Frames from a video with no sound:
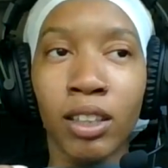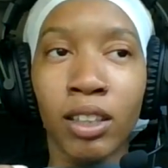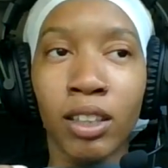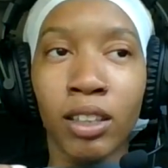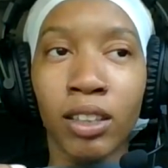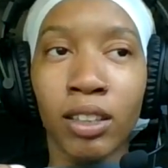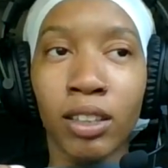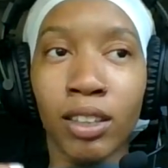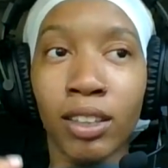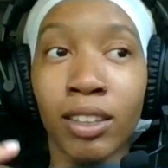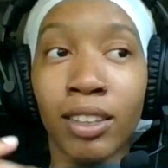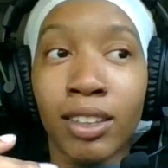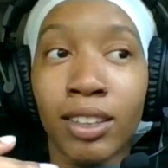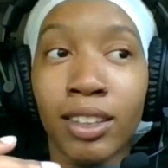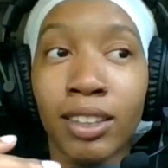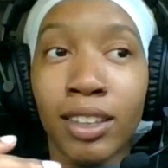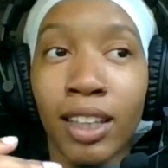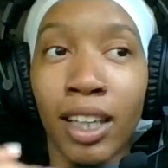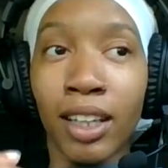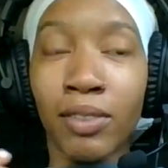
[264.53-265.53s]
look
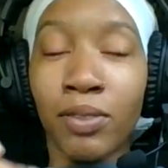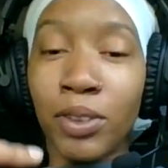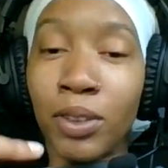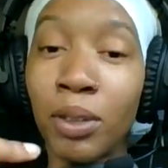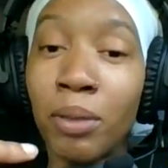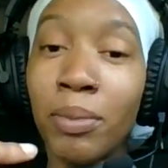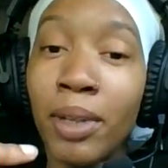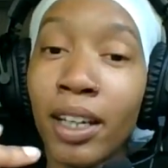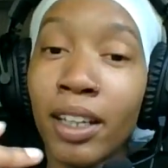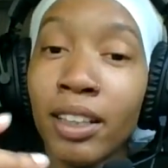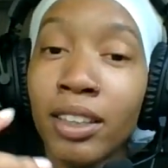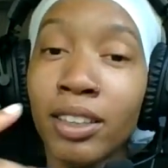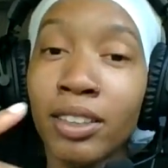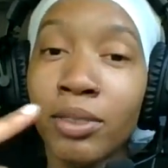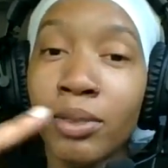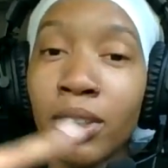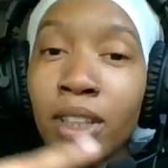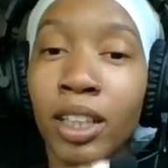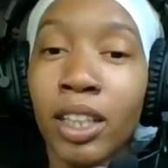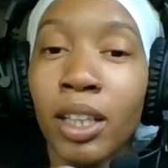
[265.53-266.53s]
and feel better
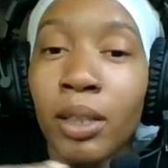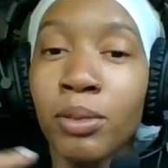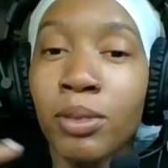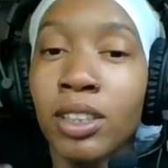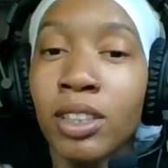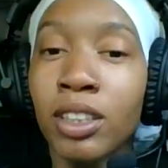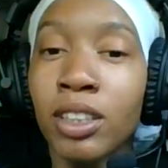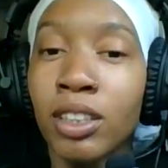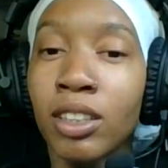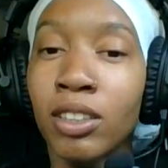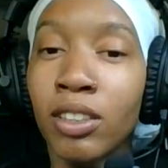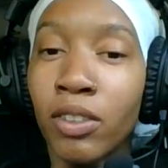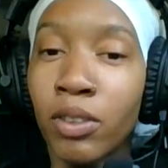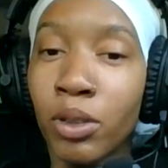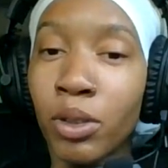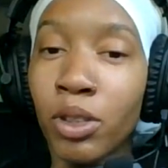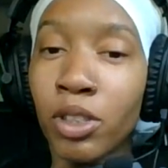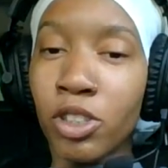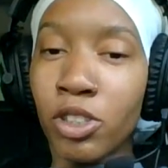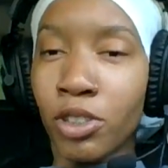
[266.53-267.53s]
when it comes to of
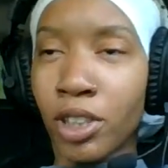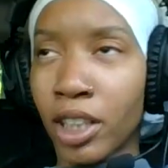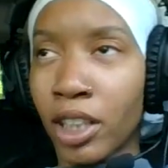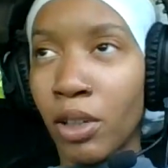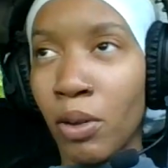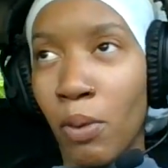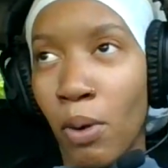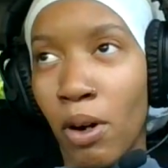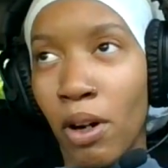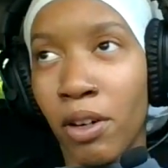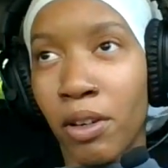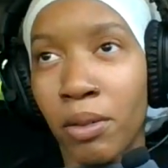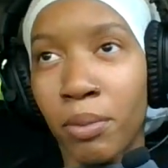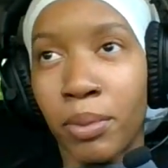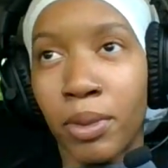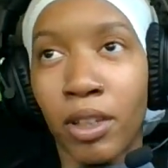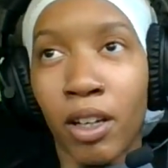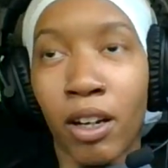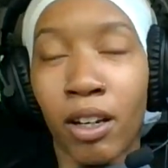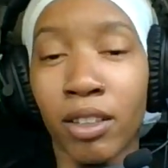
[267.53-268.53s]
course drinking water
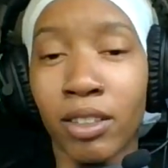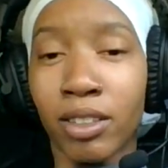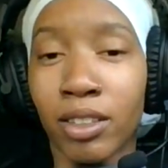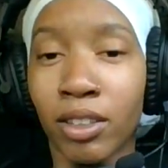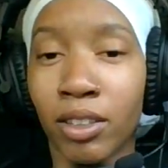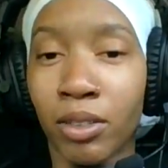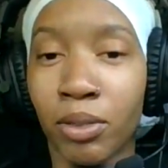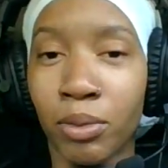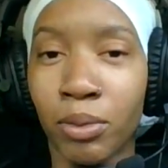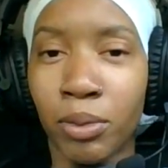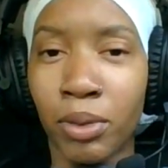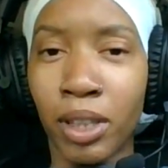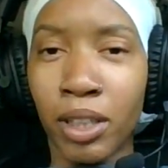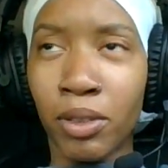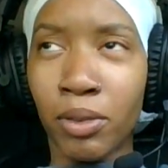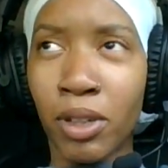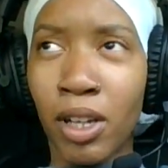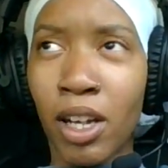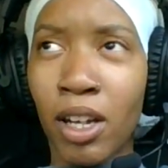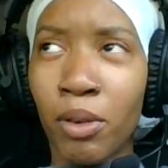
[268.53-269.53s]
but also we